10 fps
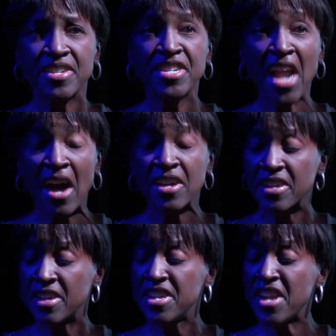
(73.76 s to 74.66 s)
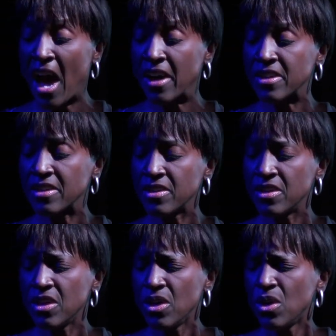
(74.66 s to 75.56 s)
knock, knock.
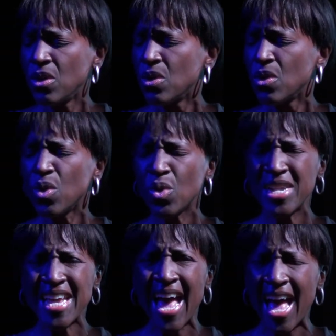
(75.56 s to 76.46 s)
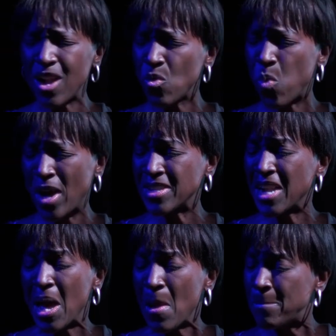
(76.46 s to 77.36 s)
Who the hell one
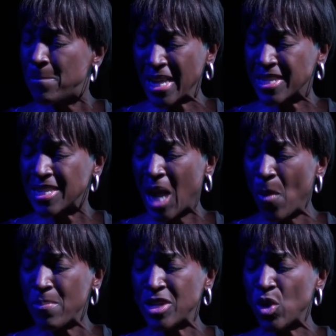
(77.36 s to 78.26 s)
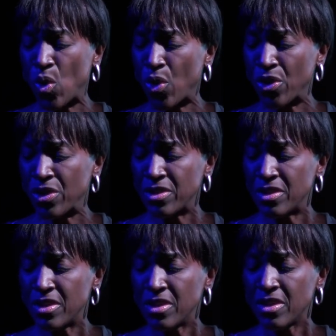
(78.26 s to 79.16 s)
batter down me door?
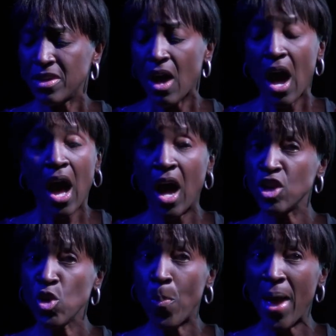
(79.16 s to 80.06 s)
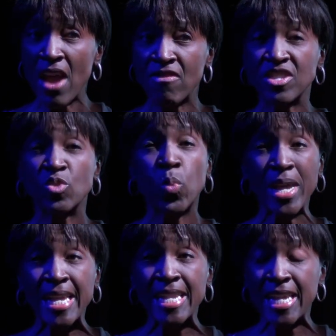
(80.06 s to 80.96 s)
Are you parents
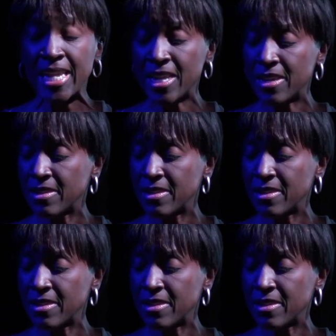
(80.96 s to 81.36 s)
wickedy?